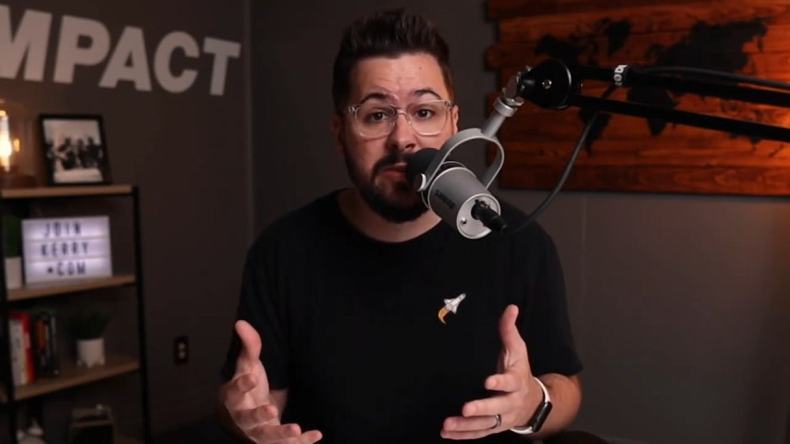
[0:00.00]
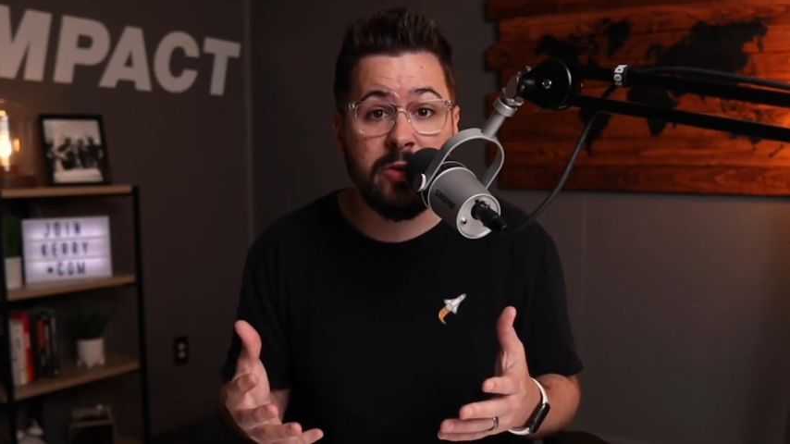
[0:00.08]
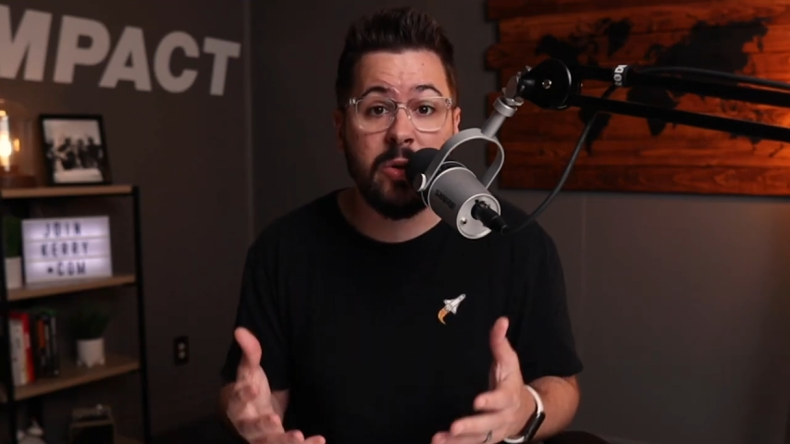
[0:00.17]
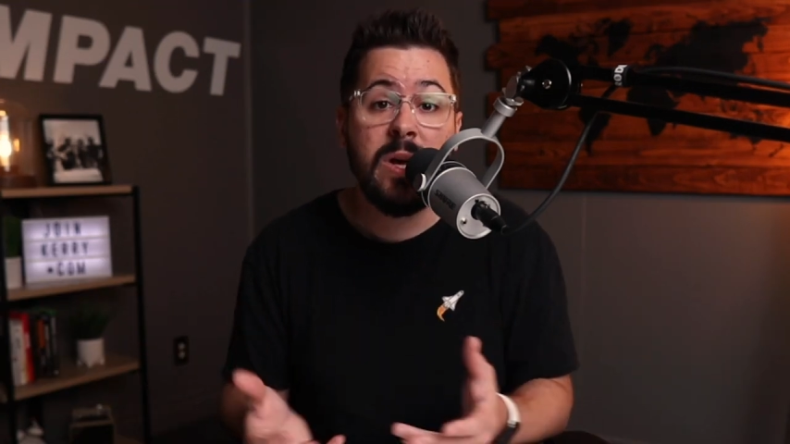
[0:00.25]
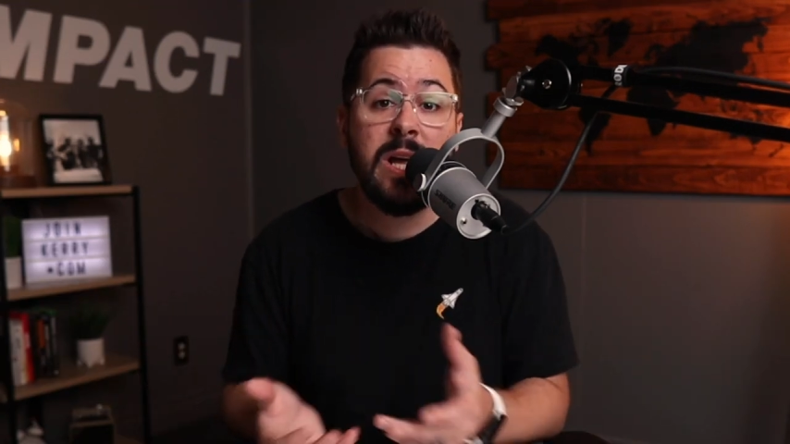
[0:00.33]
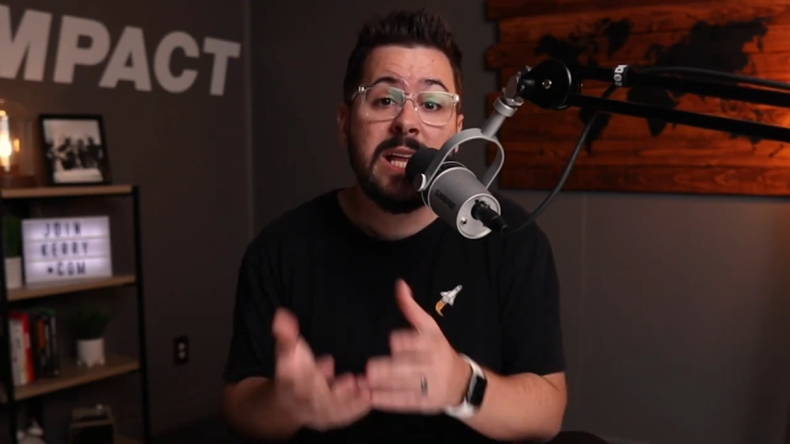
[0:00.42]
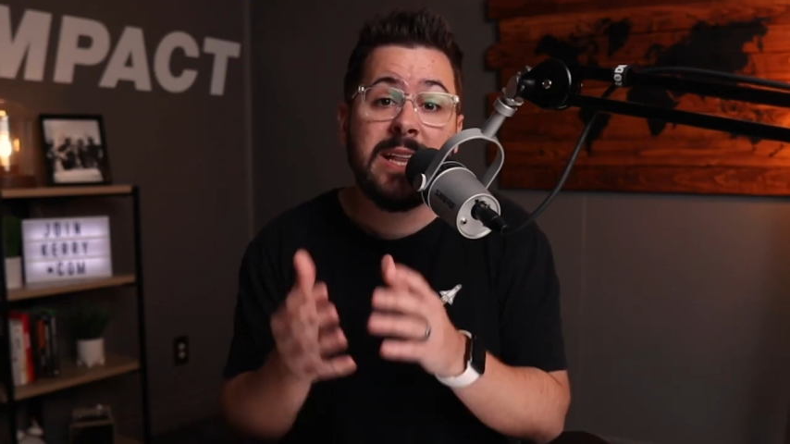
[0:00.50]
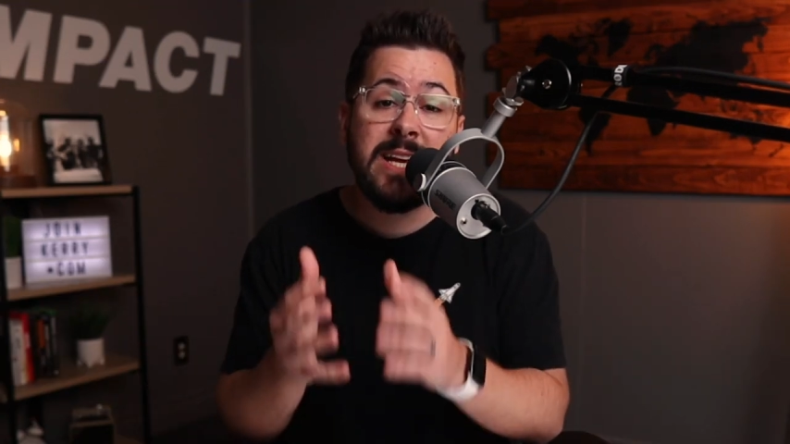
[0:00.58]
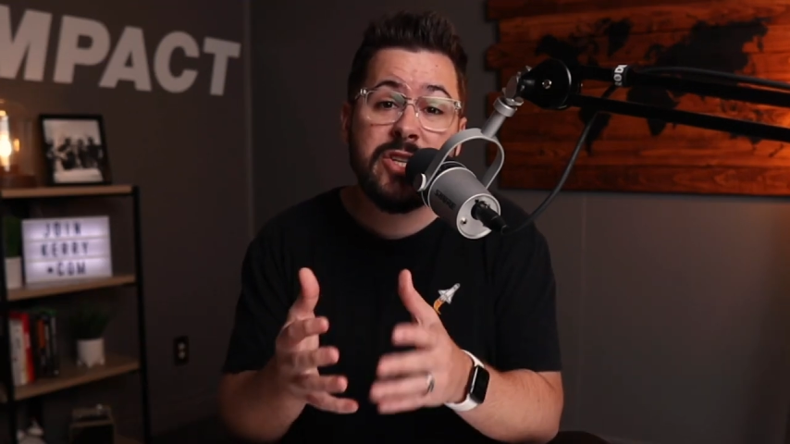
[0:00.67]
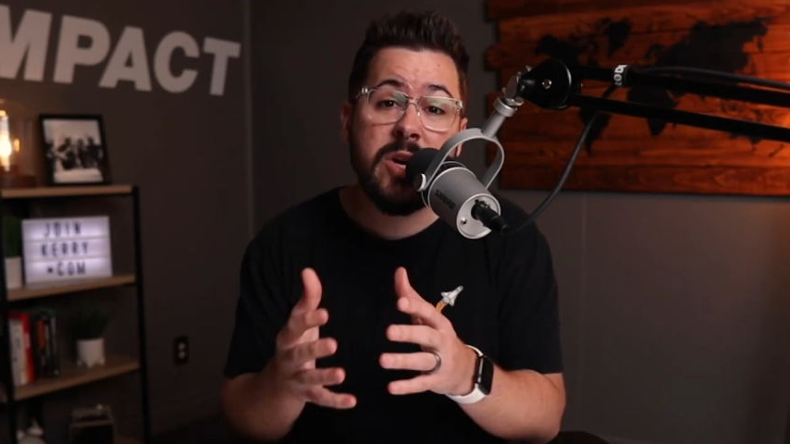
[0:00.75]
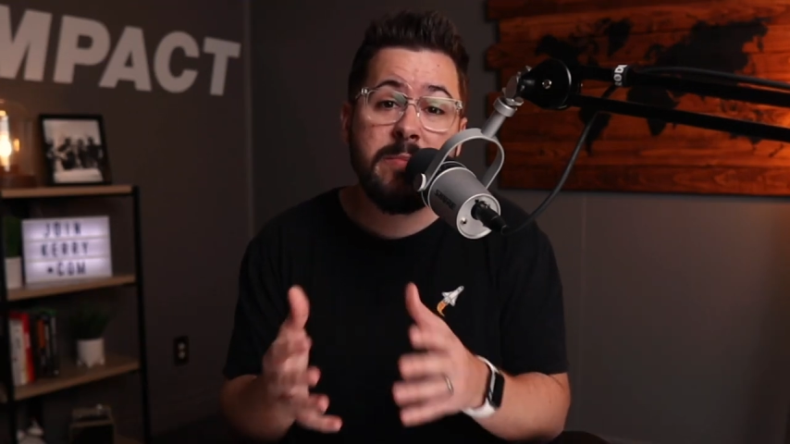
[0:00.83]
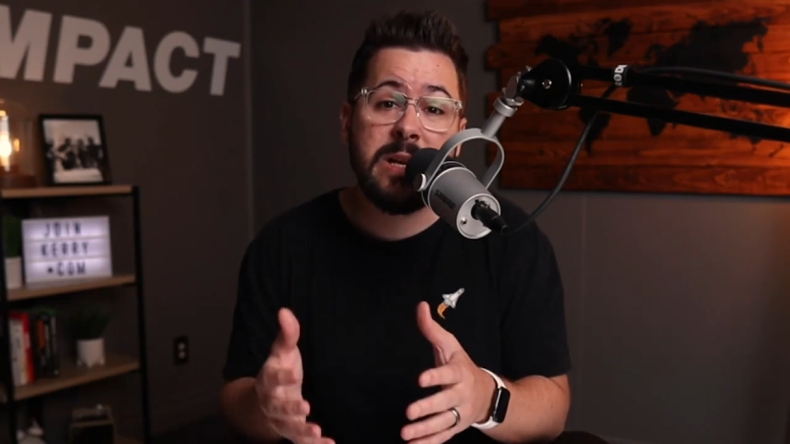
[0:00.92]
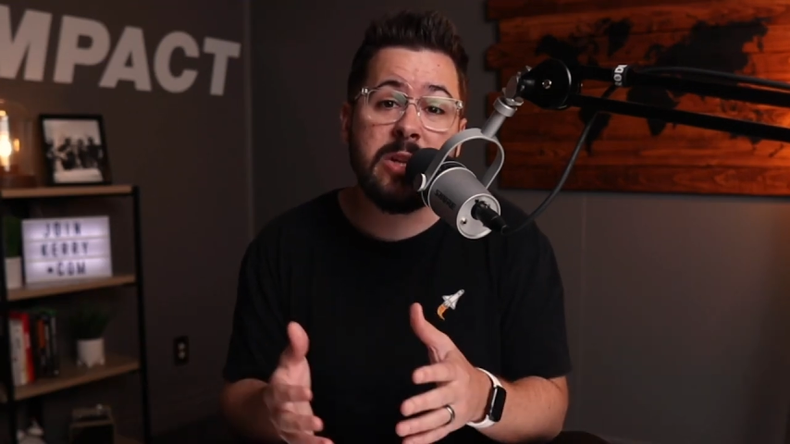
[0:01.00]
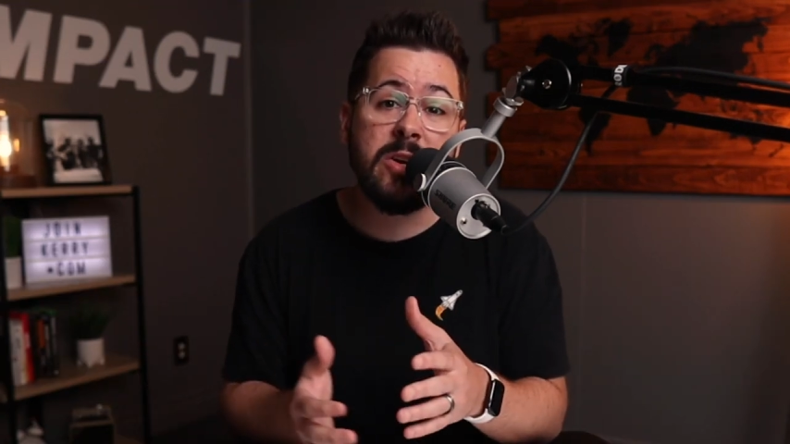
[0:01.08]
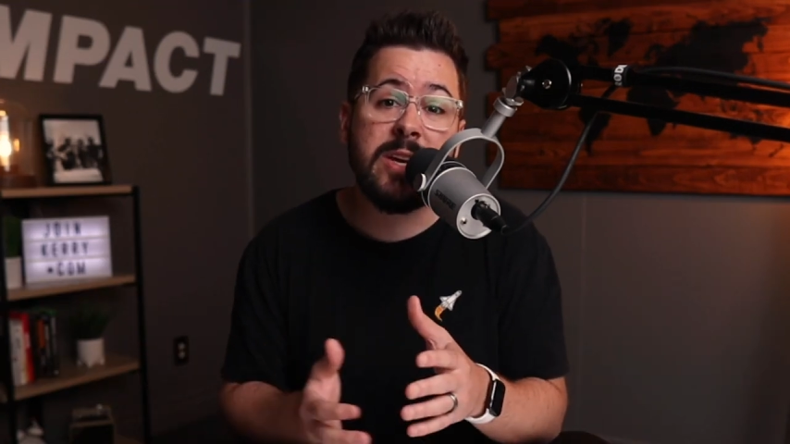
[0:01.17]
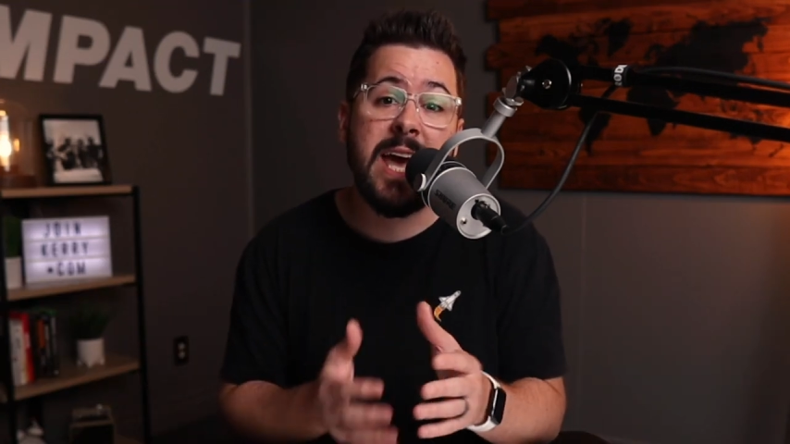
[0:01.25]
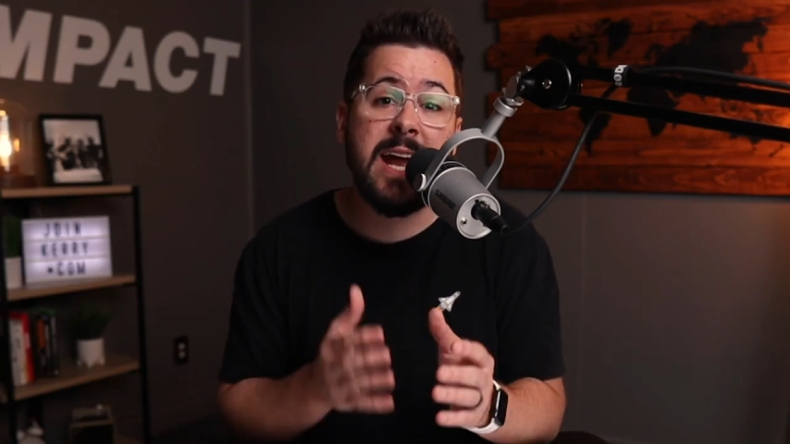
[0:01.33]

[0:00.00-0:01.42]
So let's jump in and look